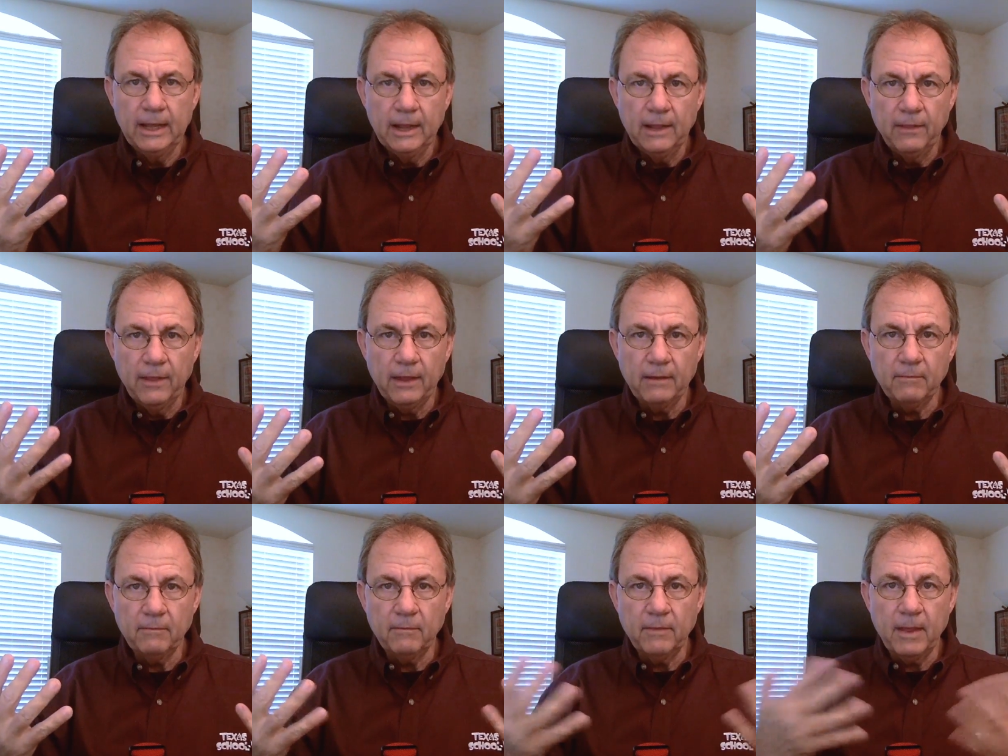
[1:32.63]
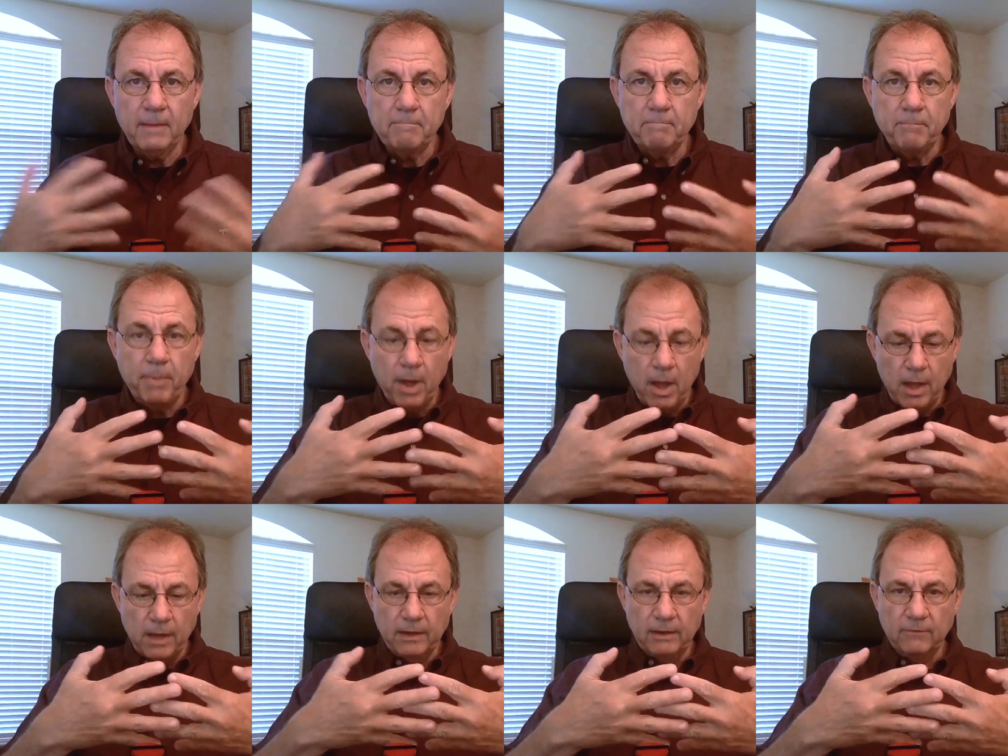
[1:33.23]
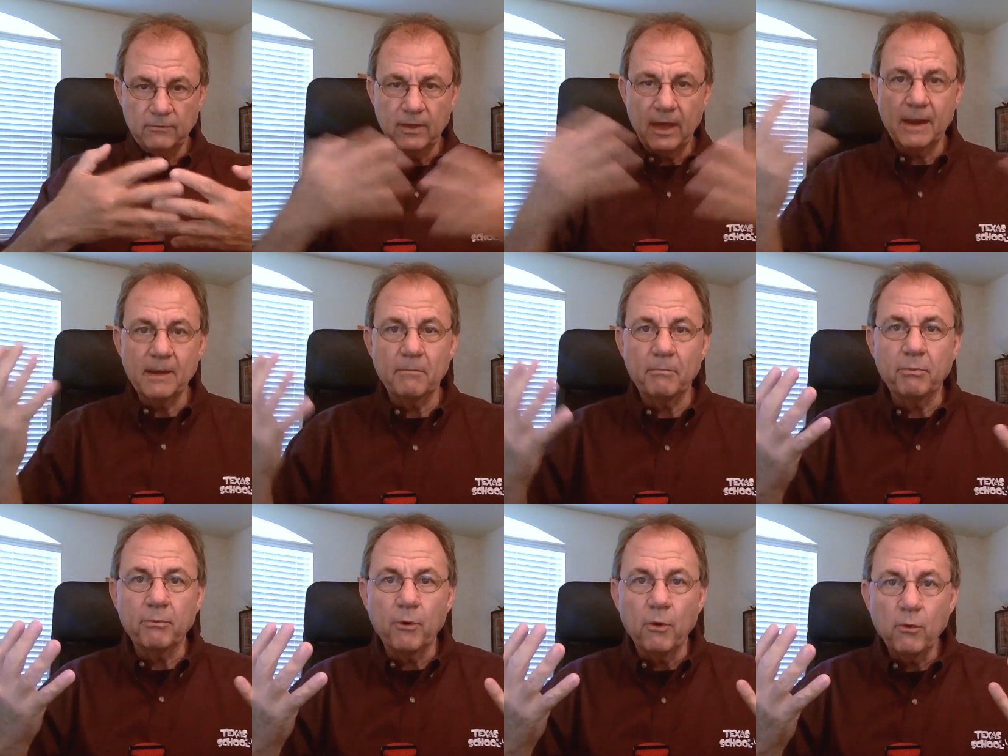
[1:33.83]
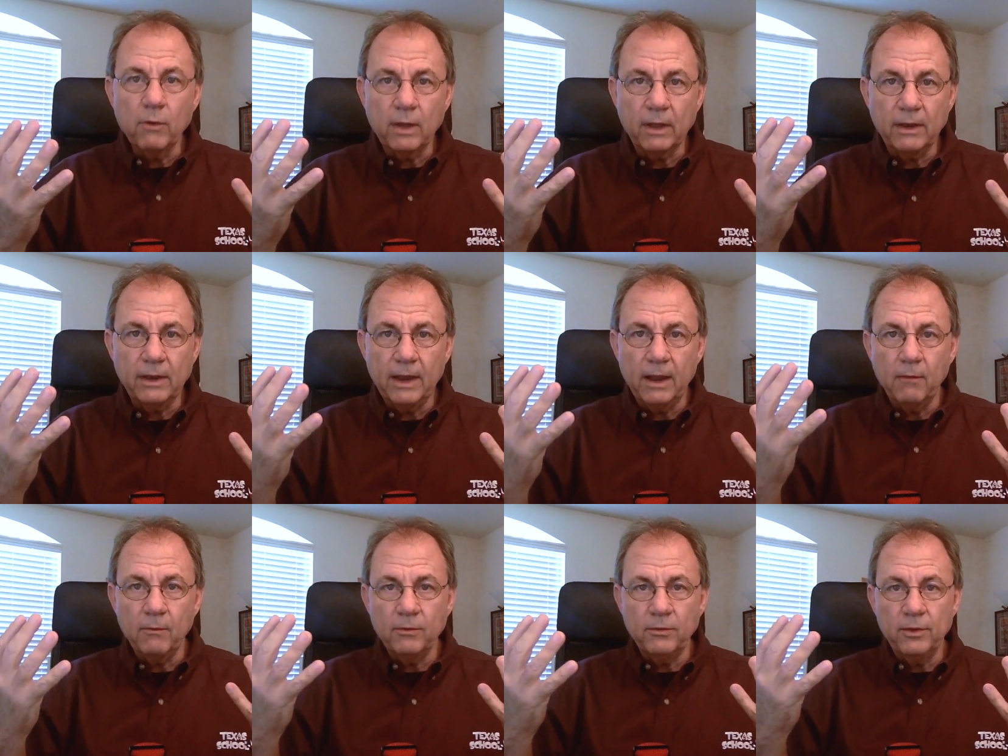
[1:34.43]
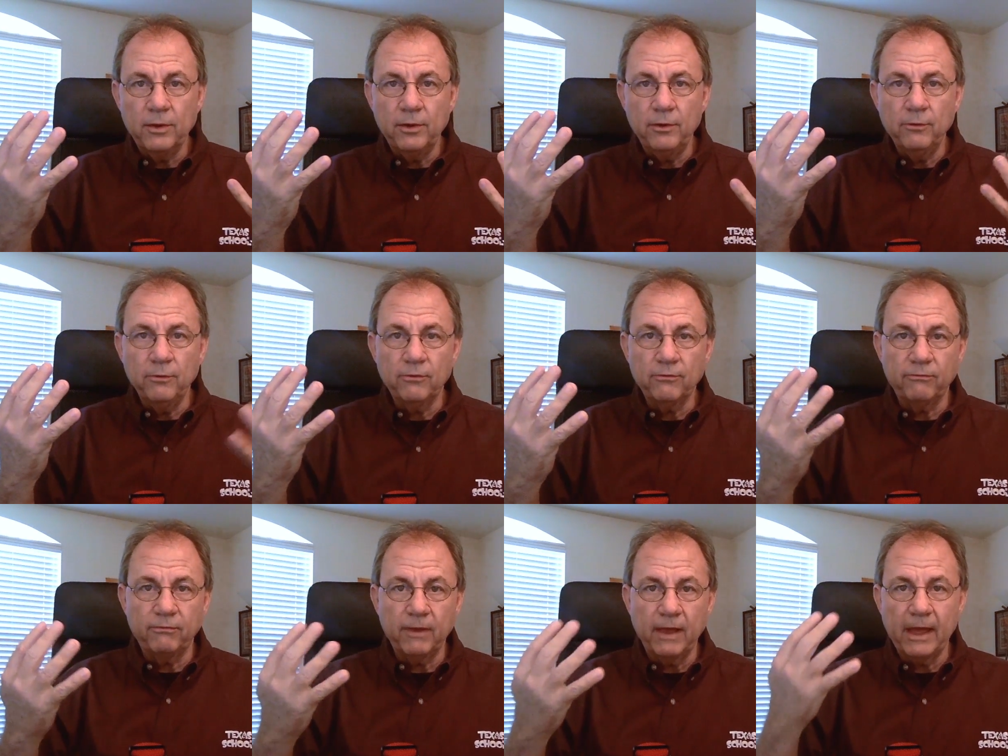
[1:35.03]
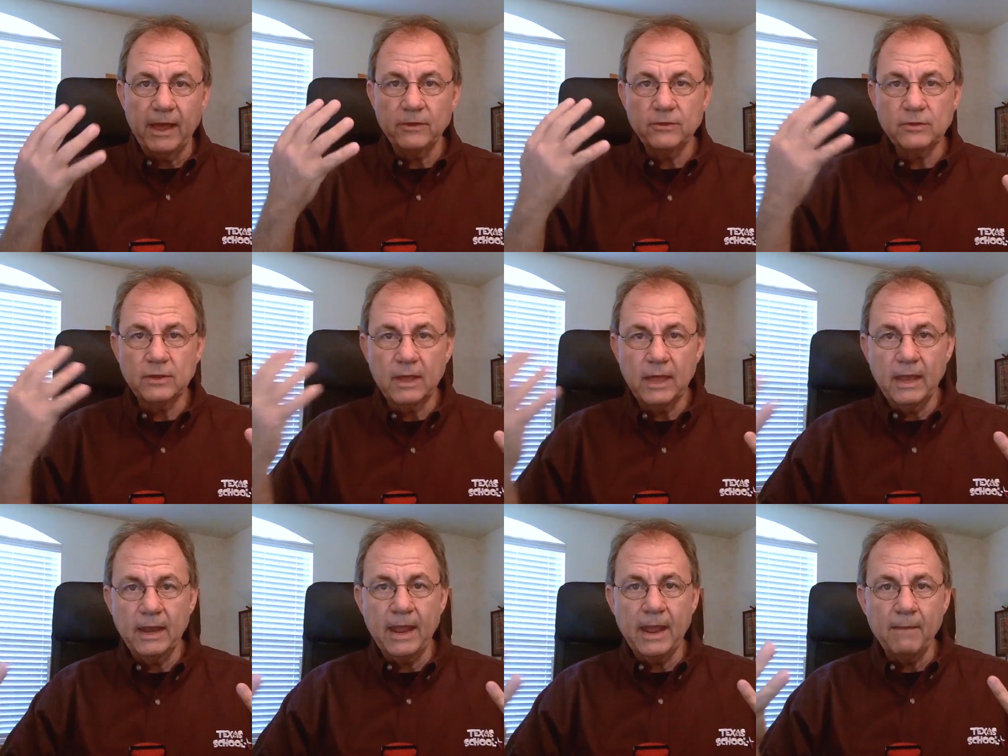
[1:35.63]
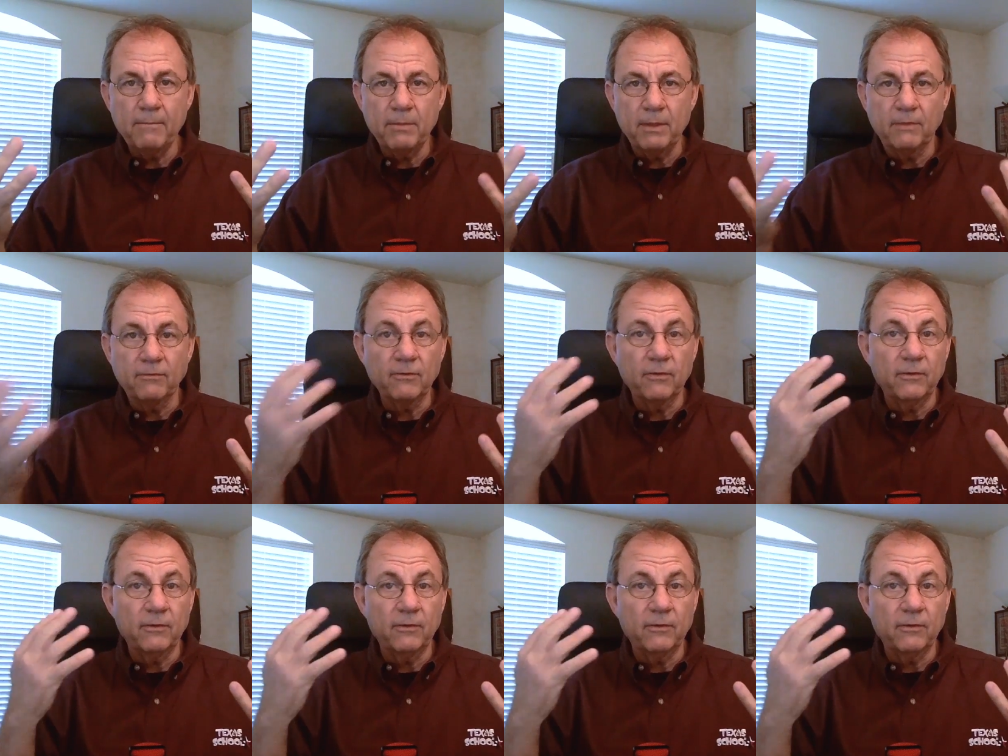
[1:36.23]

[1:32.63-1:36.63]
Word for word: that, that bond is kind of broken now when you introduce flash and ambience.